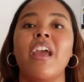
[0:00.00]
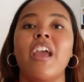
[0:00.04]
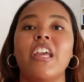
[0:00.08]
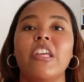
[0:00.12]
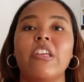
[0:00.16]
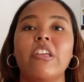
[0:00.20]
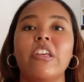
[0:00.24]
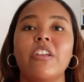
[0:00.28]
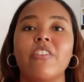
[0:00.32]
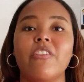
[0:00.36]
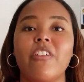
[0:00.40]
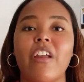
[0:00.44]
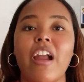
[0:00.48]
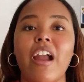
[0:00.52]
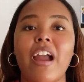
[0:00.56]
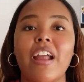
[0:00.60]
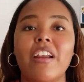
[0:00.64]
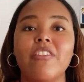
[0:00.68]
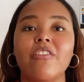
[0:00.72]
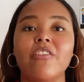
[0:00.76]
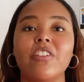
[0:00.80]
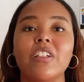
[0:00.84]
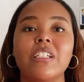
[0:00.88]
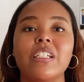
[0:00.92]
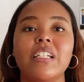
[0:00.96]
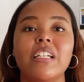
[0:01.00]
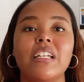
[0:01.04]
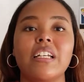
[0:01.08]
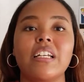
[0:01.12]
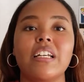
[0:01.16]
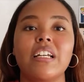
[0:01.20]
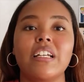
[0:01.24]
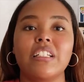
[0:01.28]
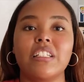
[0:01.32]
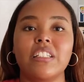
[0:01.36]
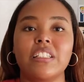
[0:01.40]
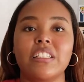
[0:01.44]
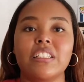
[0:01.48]
You can kind of really get
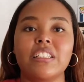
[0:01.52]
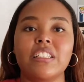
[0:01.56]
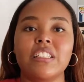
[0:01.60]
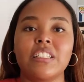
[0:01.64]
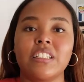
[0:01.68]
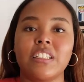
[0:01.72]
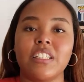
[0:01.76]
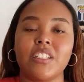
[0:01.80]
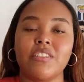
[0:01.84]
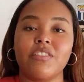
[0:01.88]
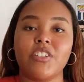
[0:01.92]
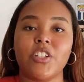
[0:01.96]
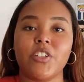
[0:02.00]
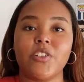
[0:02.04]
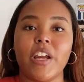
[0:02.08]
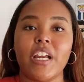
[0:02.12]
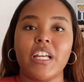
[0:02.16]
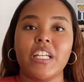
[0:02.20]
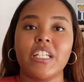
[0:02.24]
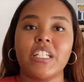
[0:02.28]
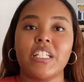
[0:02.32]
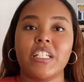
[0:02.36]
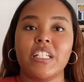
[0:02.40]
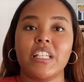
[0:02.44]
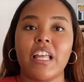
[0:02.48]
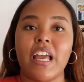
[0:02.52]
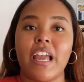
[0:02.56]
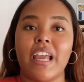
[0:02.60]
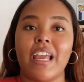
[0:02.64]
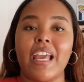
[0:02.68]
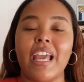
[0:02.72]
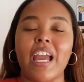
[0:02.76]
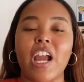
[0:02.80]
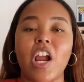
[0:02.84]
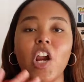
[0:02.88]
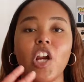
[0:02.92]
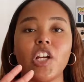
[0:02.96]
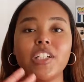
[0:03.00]
a good sense of direction, like
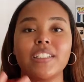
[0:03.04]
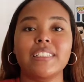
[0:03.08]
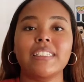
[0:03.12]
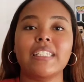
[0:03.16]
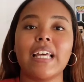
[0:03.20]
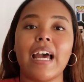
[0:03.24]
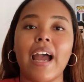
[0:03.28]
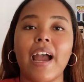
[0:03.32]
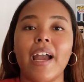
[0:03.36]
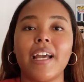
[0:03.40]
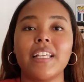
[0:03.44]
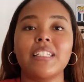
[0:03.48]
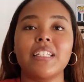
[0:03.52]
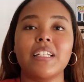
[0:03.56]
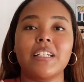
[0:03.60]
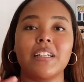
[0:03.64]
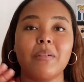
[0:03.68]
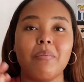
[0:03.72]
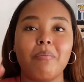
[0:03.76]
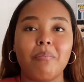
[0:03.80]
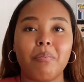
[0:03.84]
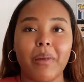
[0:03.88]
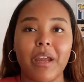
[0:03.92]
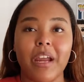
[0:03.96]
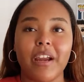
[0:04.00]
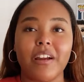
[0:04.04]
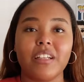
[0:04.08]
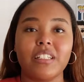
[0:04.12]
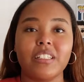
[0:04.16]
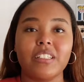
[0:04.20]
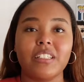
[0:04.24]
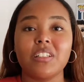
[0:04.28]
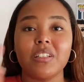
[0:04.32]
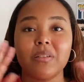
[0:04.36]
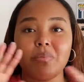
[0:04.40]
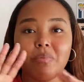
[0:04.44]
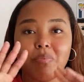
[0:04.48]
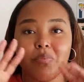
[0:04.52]
her size in comparison
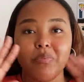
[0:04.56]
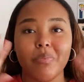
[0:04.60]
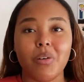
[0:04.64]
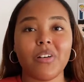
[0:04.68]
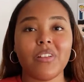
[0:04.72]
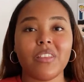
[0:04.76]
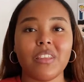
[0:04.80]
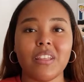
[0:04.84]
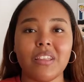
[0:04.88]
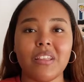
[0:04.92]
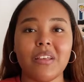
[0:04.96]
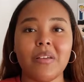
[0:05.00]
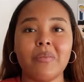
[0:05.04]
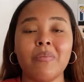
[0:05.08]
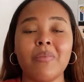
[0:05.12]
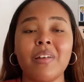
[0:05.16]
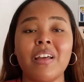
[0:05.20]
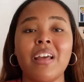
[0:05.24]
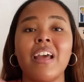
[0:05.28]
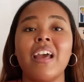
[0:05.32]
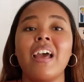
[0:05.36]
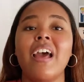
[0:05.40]
to both of them.